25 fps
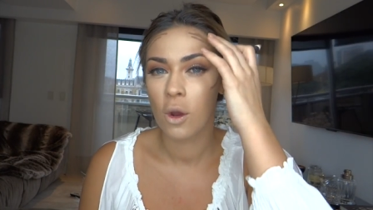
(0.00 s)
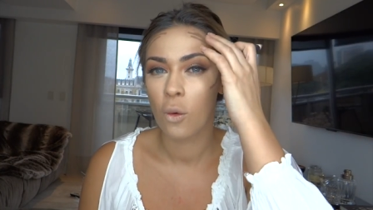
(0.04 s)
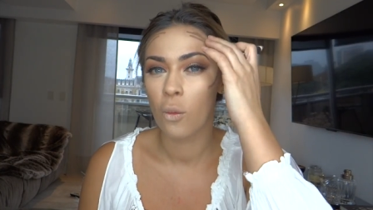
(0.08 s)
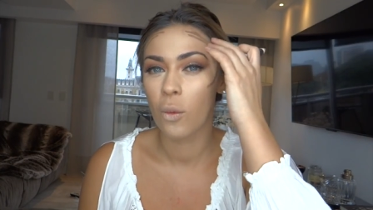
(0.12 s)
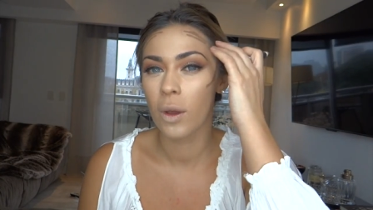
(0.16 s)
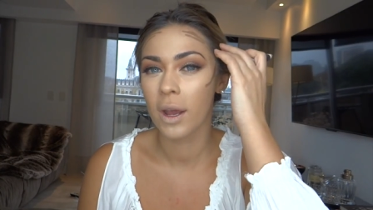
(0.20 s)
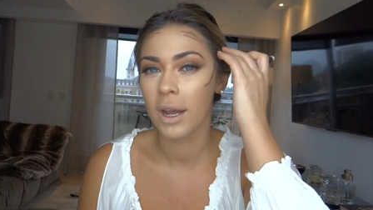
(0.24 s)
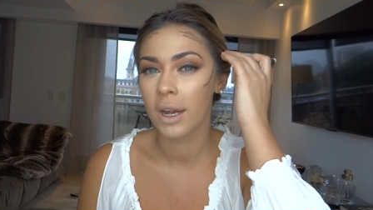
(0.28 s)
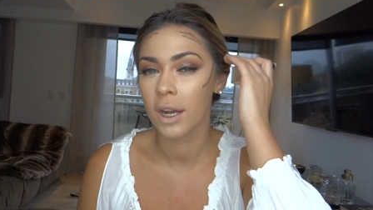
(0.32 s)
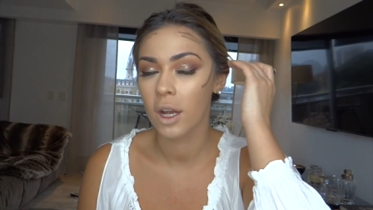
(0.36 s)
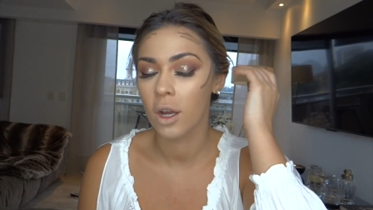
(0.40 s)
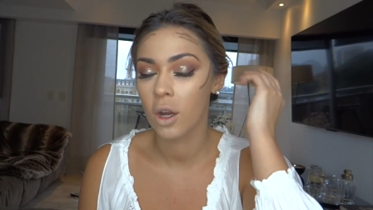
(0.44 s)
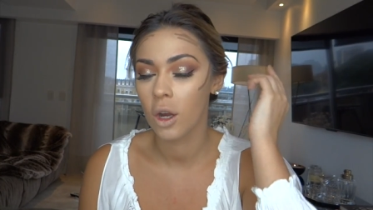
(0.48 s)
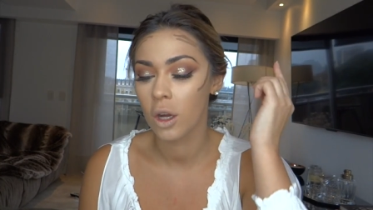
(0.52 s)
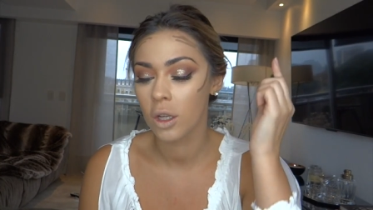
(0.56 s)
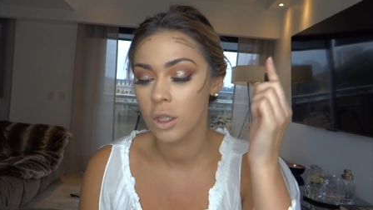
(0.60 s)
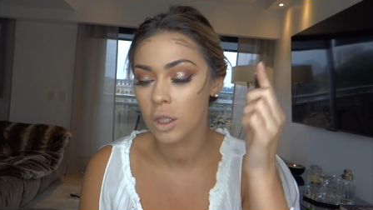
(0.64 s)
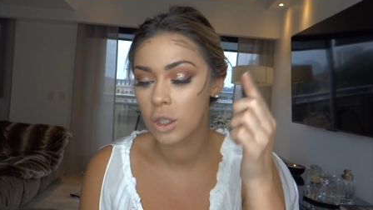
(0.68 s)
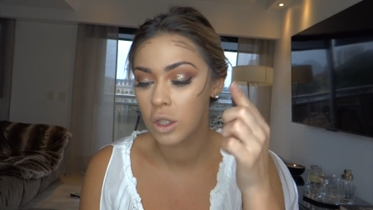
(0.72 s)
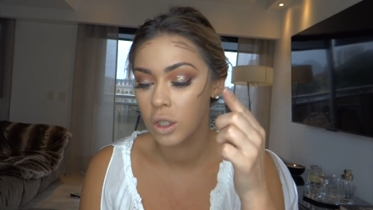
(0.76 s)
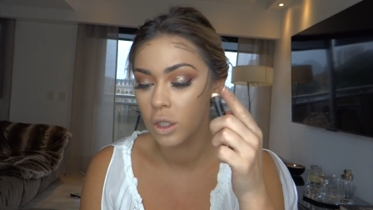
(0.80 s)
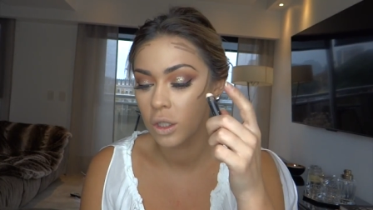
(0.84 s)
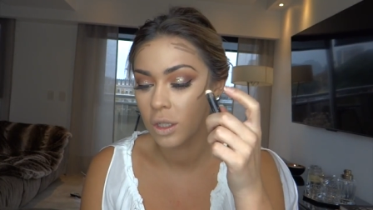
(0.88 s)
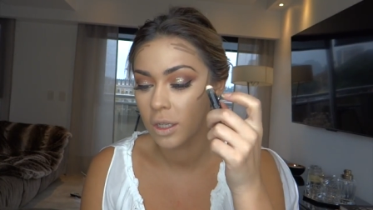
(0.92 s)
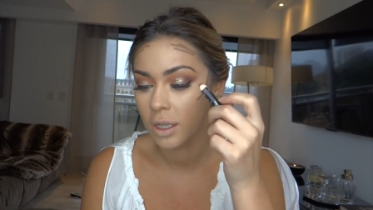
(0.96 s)
we're going to
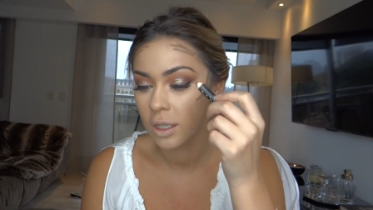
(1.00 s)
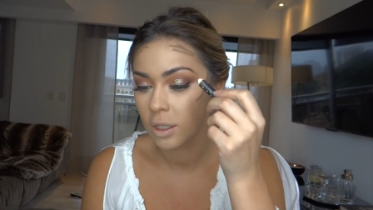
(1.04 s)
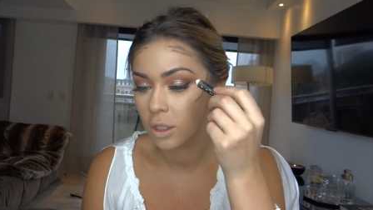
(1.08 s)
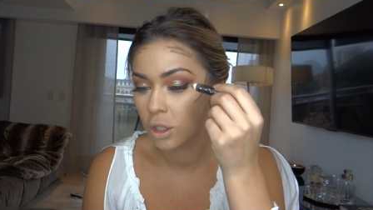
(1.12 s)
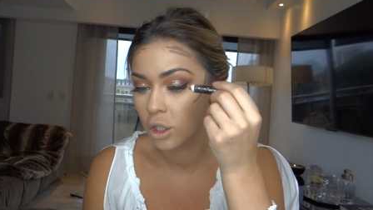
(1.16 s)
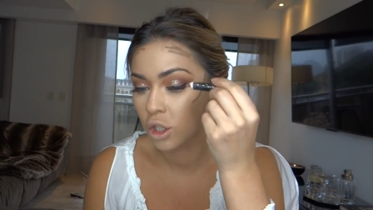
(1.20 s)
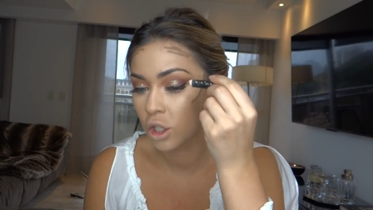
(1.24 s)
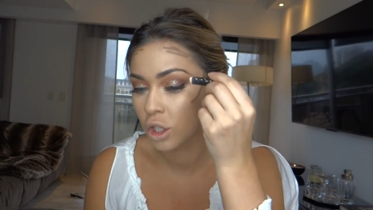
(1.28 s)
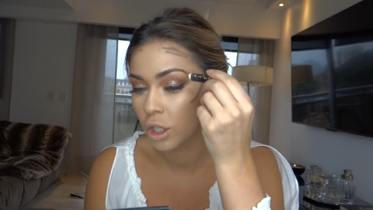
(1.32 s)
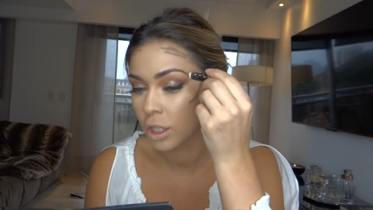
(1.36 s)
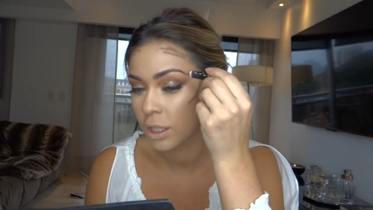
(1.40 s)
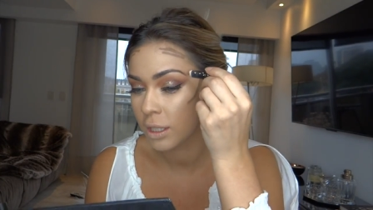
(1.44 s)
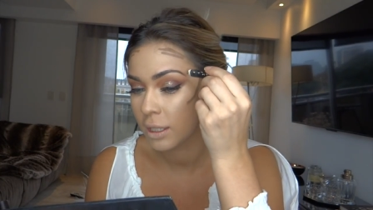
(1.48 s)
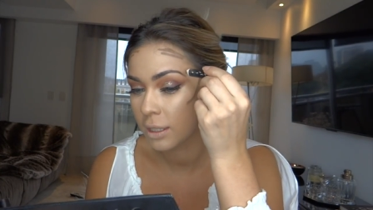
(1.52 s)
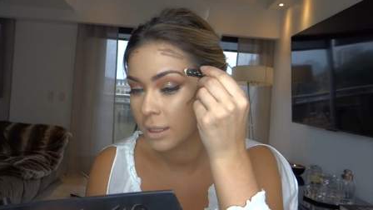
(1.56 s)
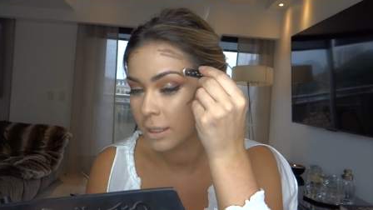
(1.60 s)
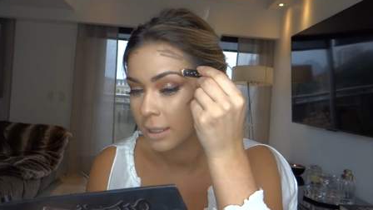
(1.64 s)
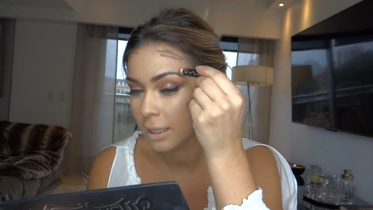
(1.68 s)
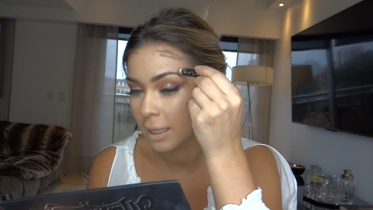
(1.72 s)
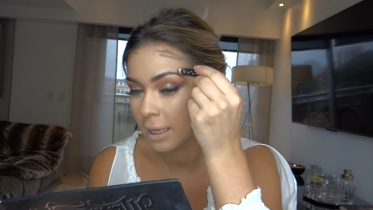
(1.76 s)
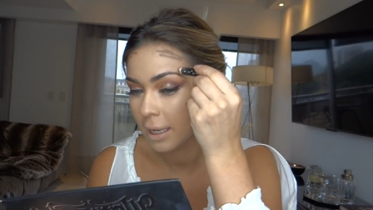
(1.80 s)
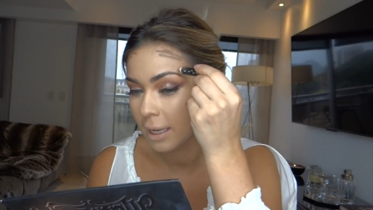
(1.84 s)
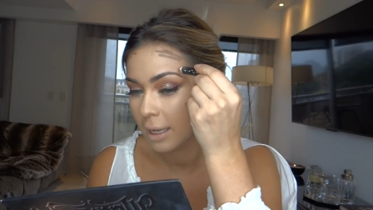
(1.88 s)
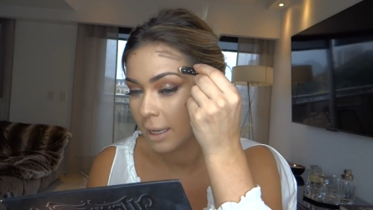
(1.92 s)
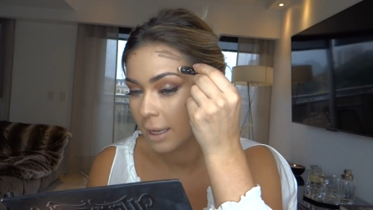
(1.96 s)
contour
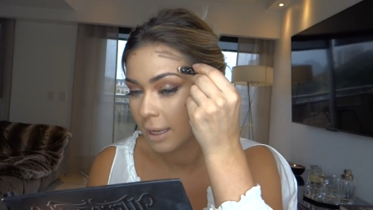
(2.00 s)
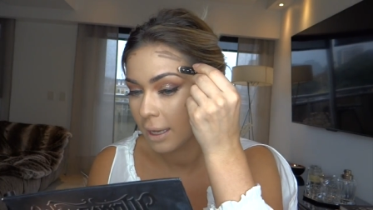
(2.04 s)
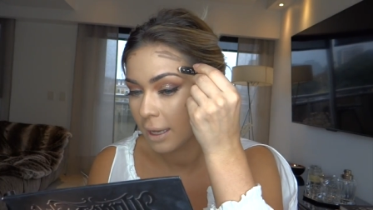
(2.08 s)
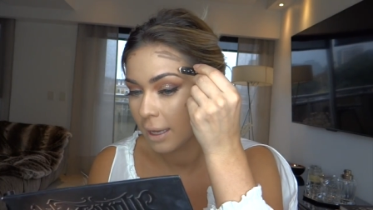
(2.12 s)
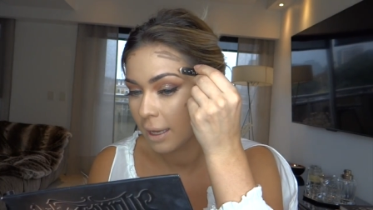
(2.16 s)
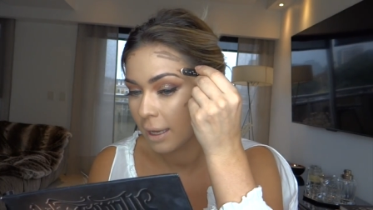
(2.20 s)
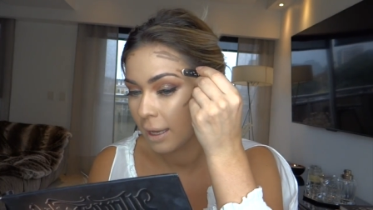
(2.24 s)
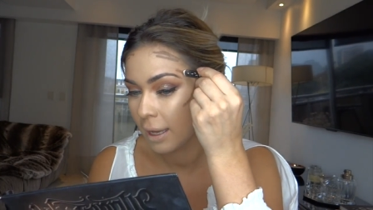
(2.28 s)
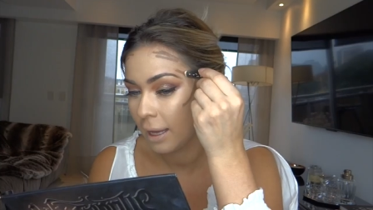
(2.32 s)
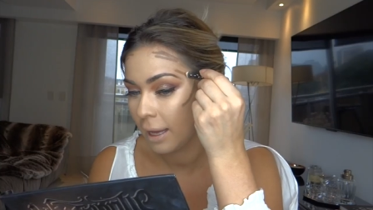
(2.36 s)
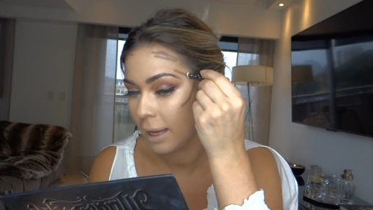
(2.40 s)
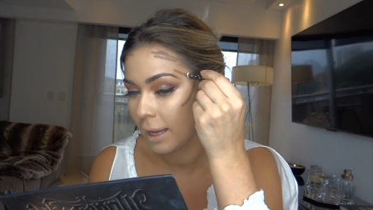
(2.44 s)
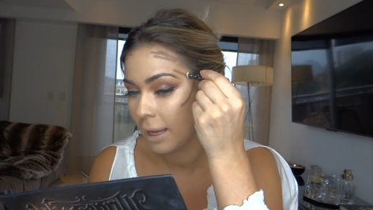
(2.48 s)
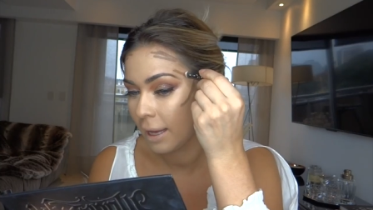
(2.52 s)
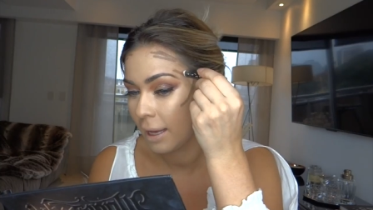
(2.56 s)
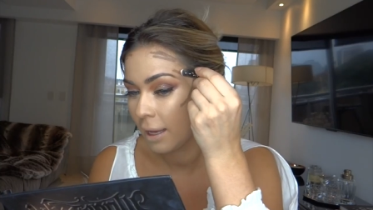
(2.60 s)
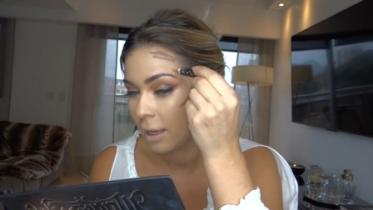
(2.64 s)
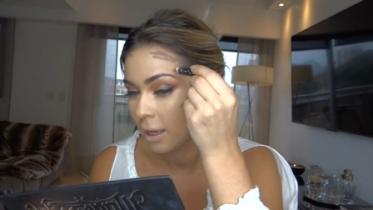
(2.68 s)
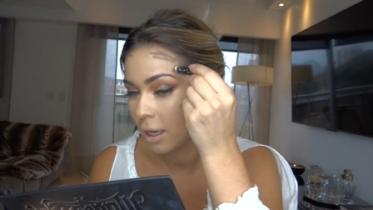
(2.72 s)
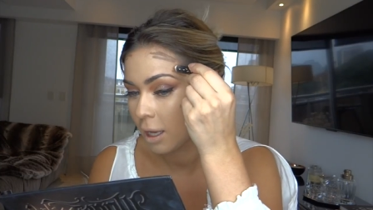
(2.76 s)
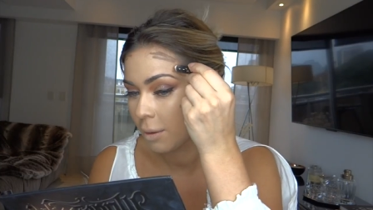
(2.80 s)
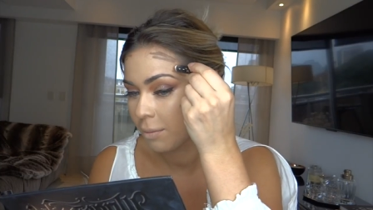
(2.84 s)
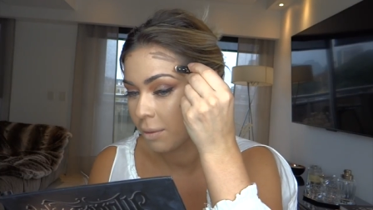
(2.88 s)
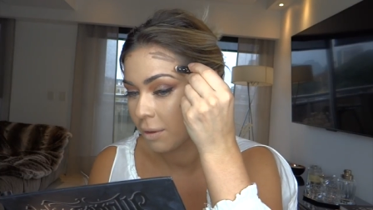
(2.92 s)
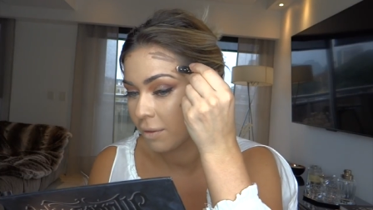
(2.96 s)
just
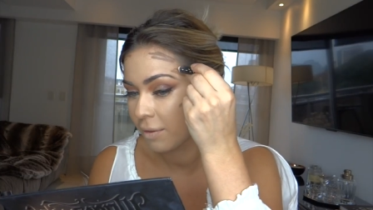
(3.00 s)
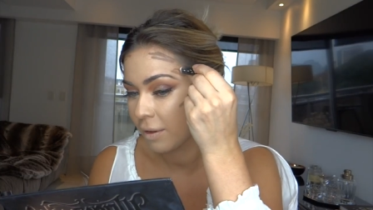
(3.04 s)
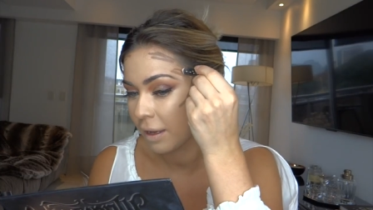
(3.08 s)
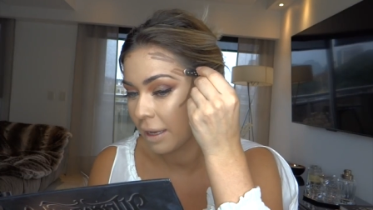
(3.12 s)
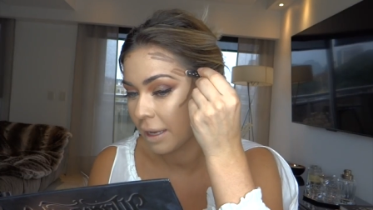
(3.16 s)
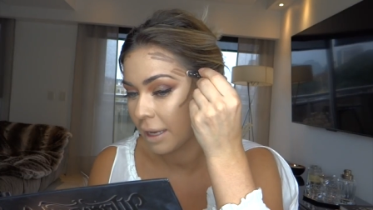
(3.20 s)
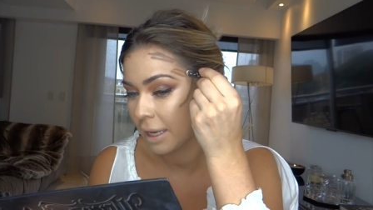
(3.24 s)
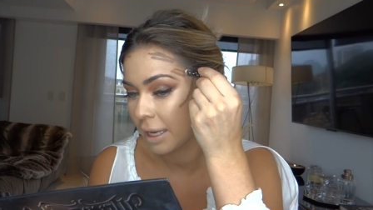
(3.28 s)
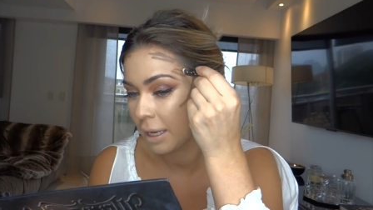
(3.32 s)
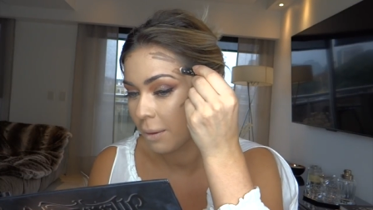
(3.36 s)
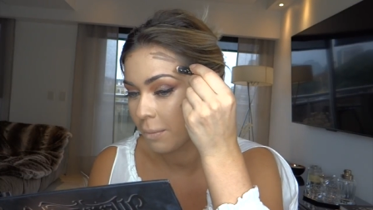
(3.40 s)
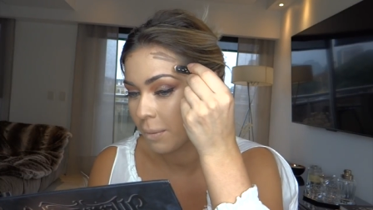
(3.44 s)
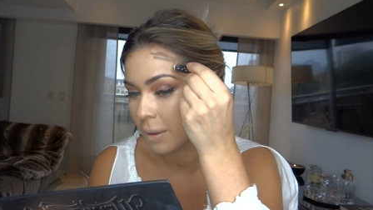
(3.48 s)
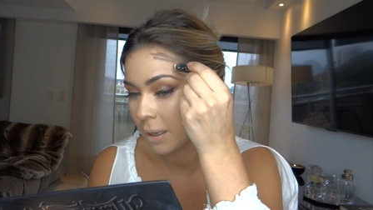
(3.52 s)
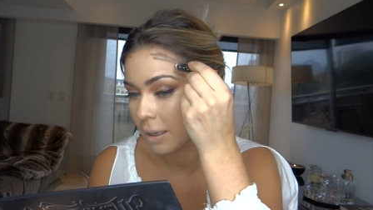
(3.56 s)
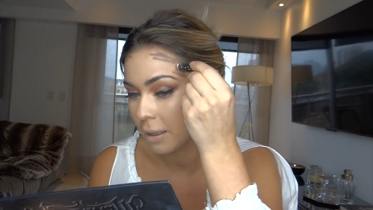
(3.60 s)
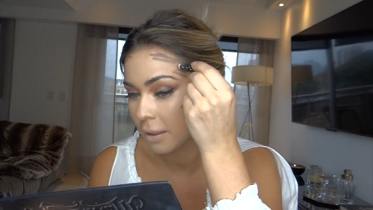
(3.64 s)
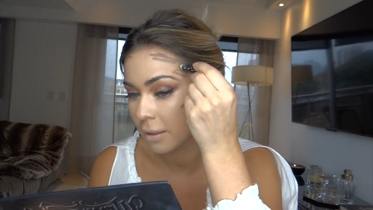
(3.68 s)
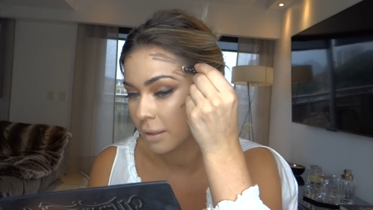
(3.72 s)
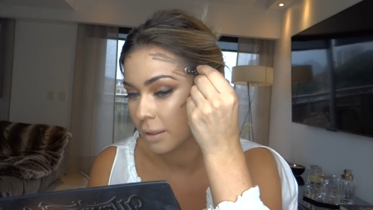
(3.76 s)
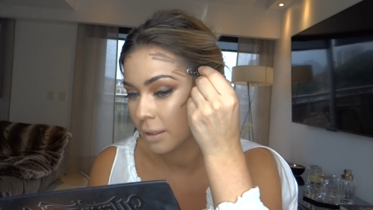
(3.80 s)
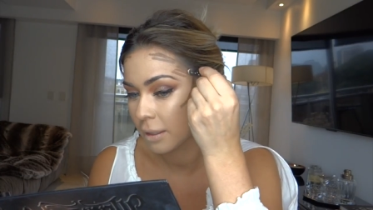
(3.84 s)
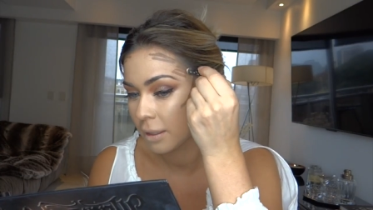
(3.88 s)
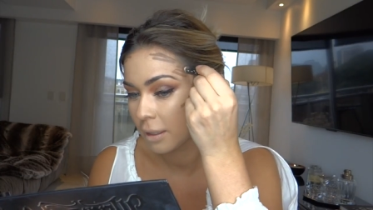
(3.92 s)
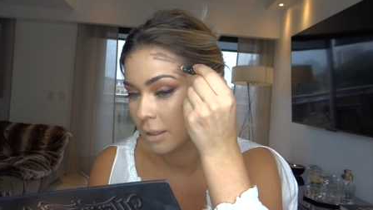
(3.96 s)
here above our
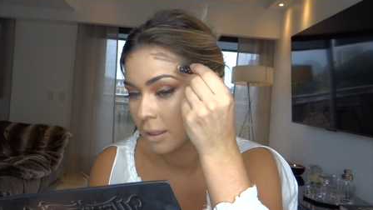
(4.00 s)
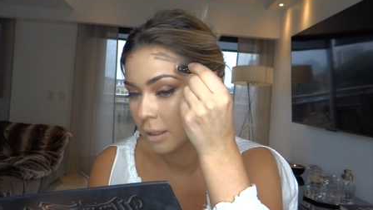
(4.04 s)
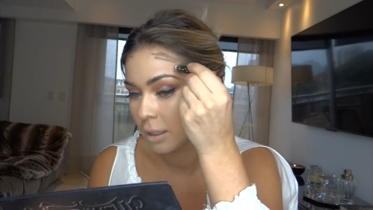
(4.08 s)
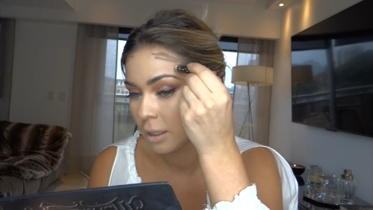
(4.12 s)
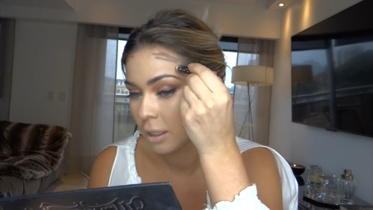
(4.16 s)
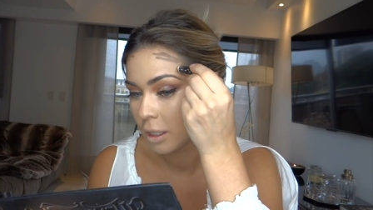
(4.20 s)
eyebrows,